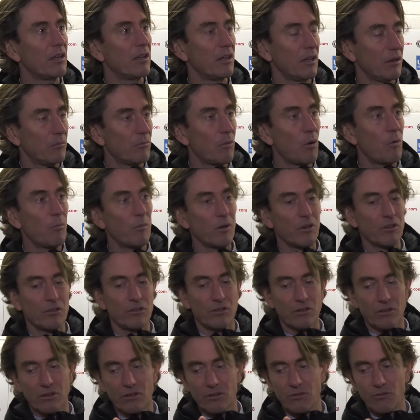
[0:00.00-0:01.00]
in
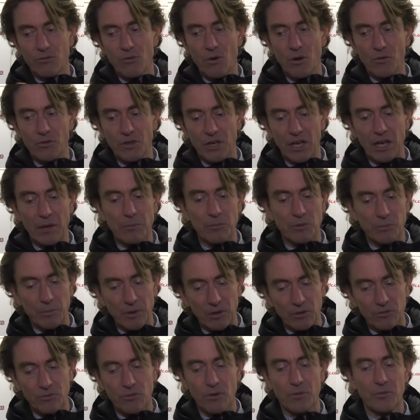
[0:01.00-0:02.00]
moments throughout the game,
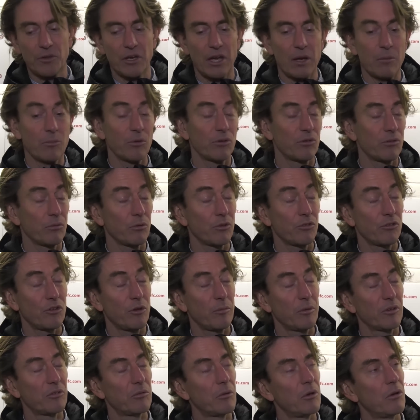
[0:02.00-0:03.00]
spells throughout the game was
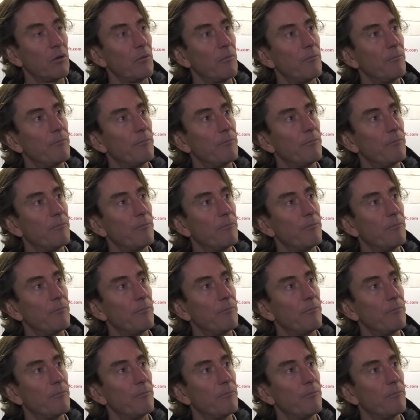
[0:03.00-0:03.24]
top as well.